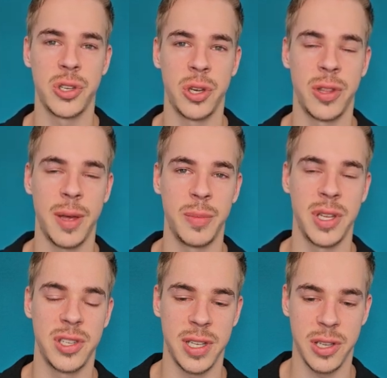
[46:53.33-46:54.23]
So that
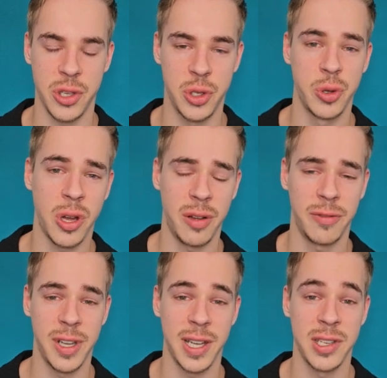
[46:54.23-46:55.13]
means that there's 2
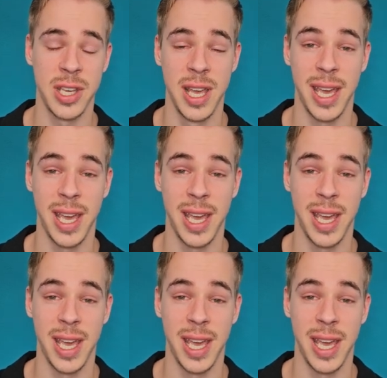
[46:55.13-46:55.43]
conflicts.